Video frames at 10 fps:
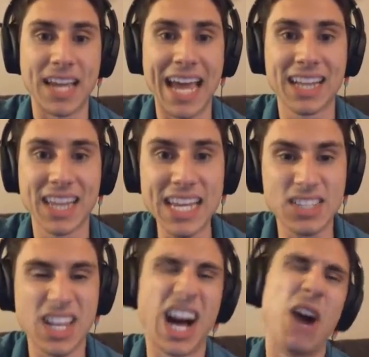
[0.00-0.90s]
At
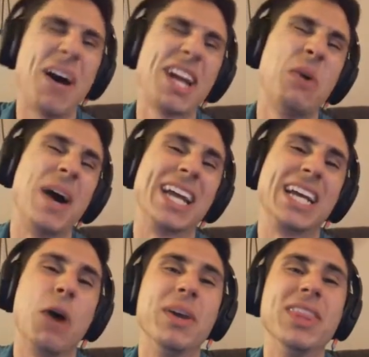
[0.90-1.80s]
least, oh, I don't want to
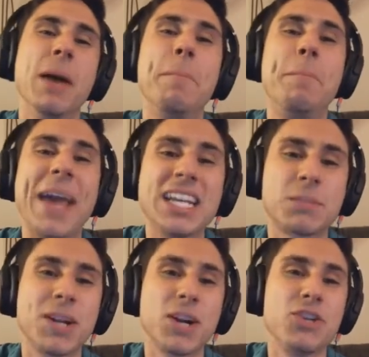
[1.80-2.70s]
go in the
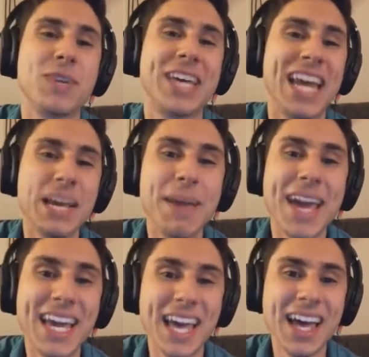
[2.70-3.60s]
basement. Are you kidding
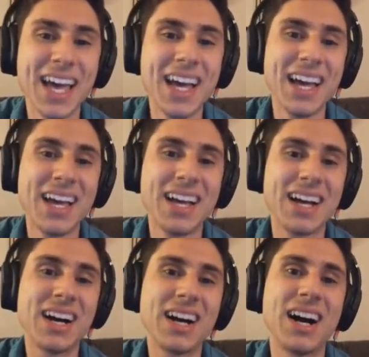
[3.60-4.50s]
me?
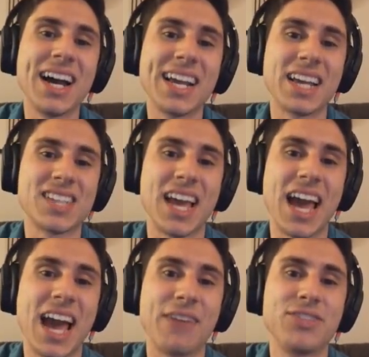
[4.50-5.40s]
Oh, I guess I
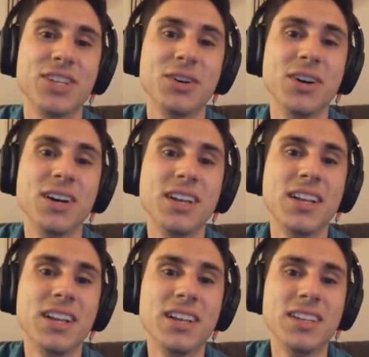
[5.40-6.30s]
have to.
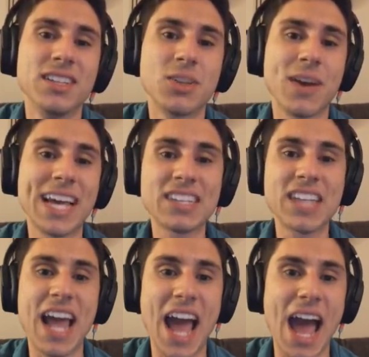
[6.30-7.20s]
So I guess
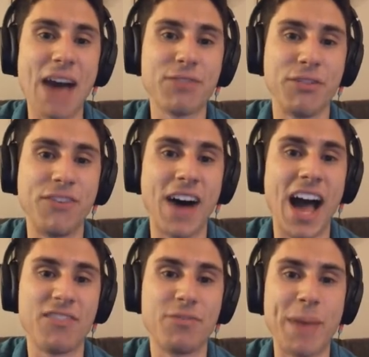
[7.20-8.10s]
I have the
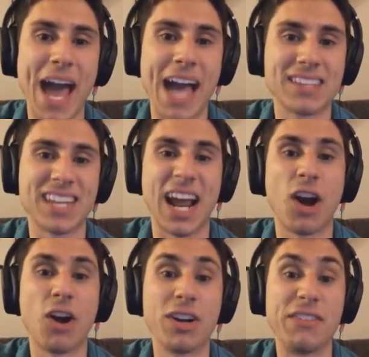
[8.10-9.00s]
five bags that I
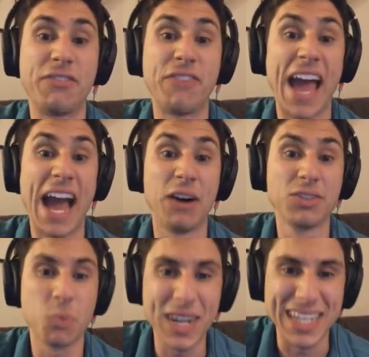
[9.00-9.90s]
already
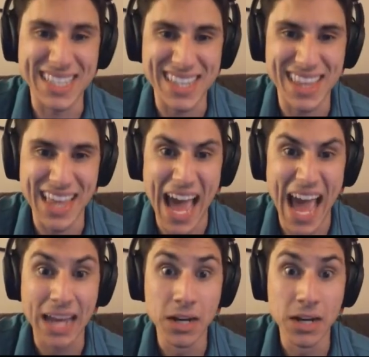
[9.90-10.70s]
found. What is that?